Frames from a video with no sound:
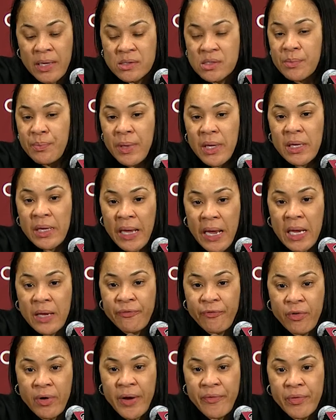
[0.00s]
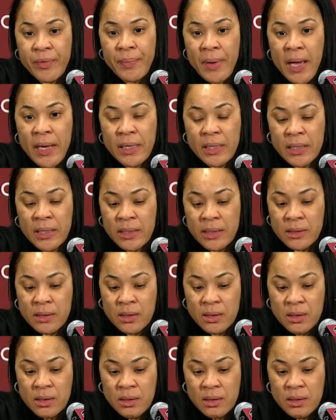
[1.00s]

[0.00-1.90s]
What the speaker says: it's a big game for everybody, and,